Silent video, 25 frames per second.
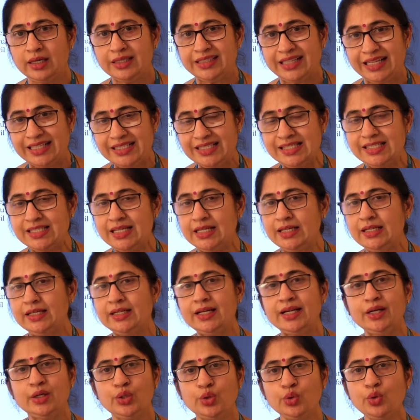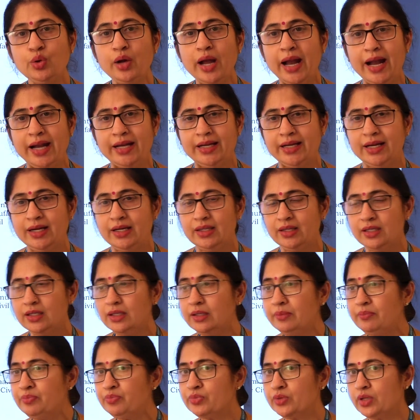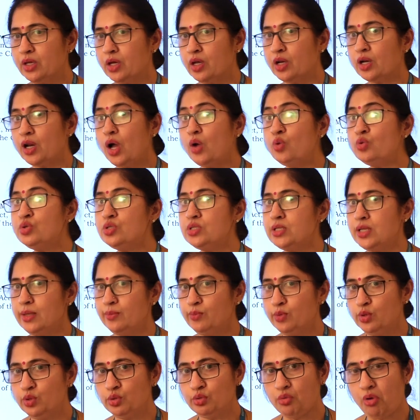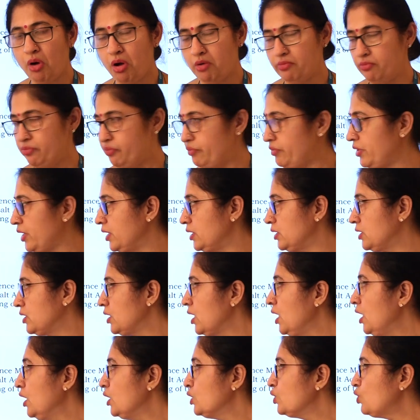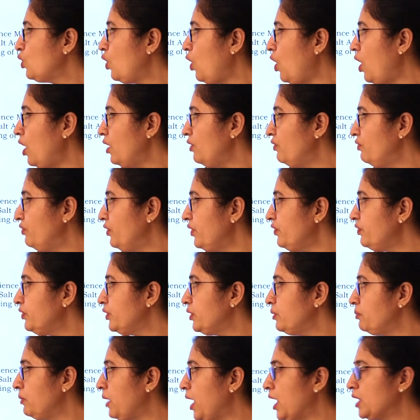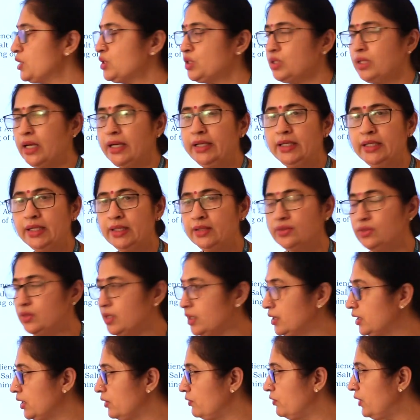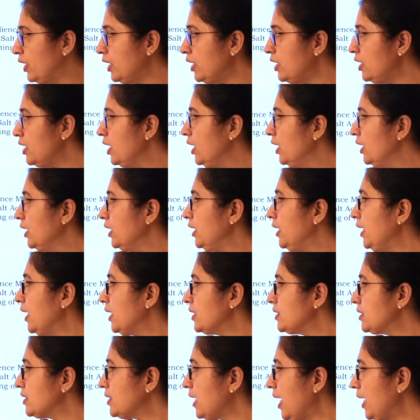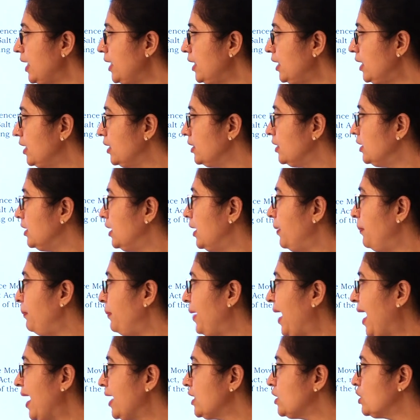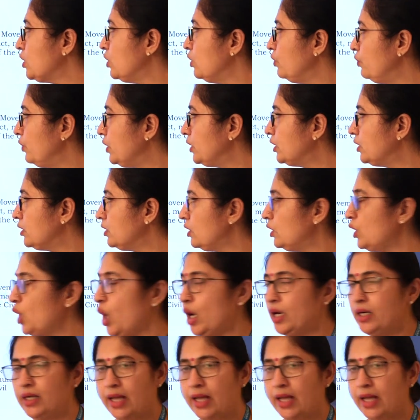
consented to attend the round table conference. So on 5th March 1931, he has signed a pact with Lord